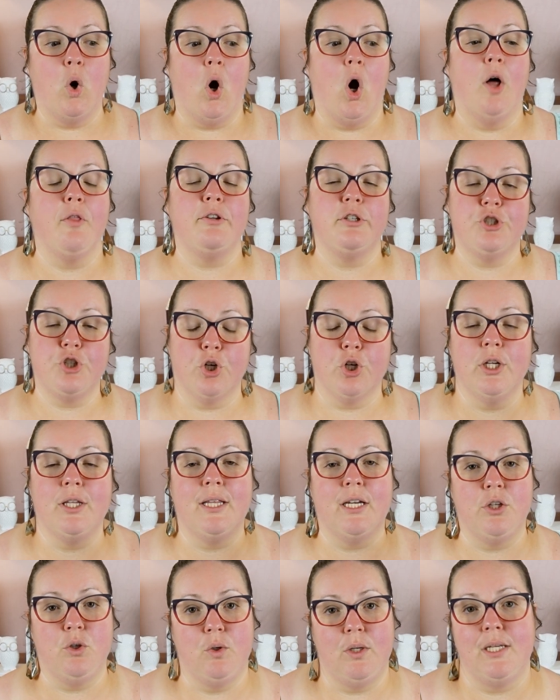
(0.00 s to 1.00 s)
on the journey
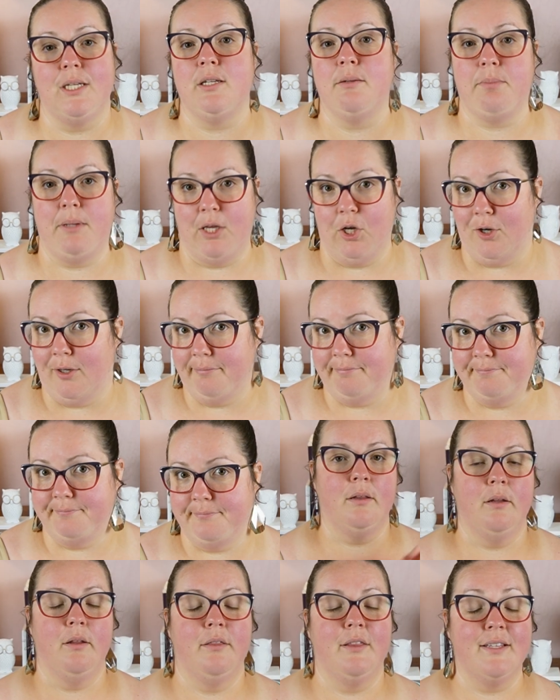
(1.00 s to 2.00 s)
that you need to be on?
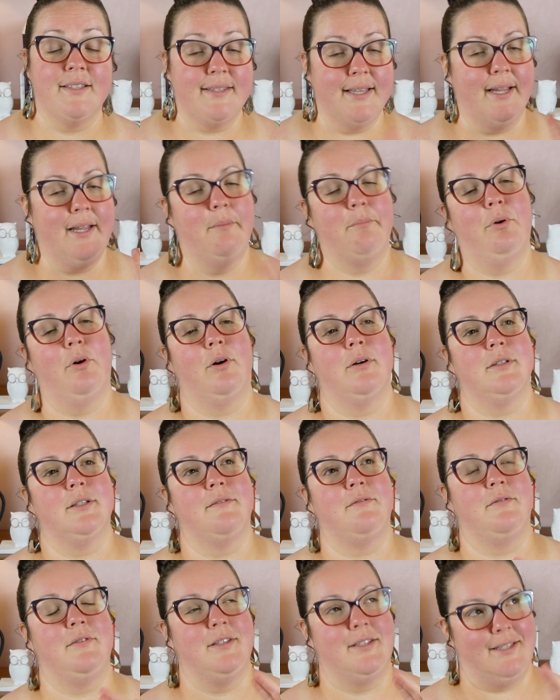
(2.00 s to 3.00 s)
The second part
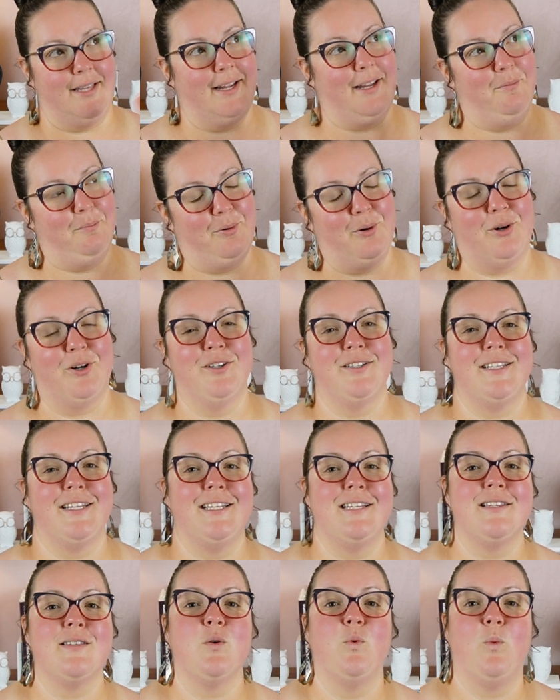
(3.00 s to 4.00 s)
of the second part
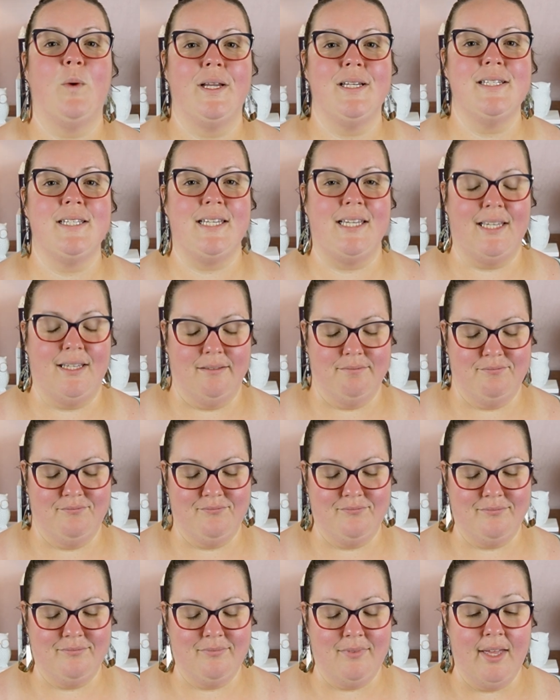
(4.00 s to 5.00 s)
is when to eat.
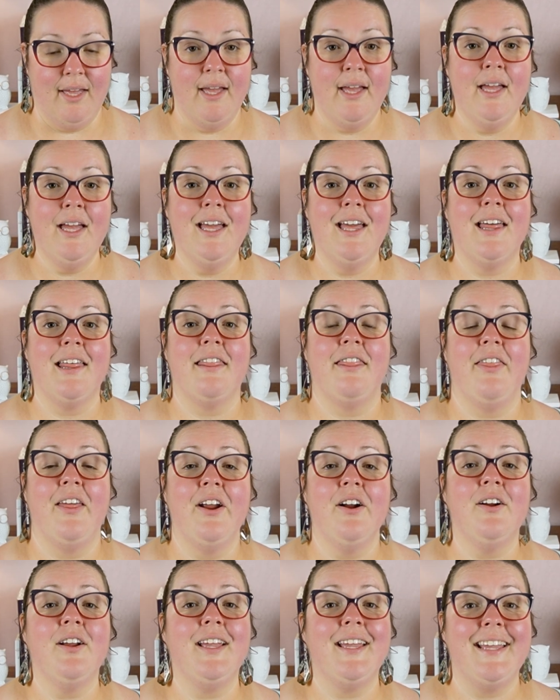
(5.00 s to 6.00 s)

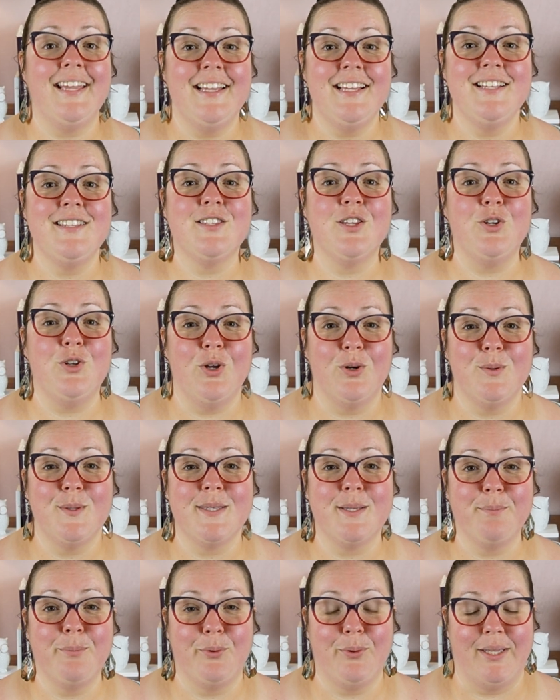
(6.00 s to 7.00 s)
There is no
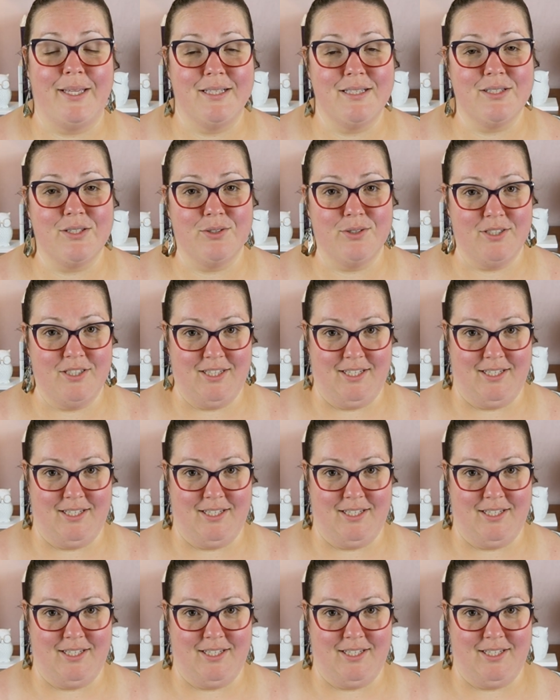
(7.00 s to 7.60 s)
simple answer to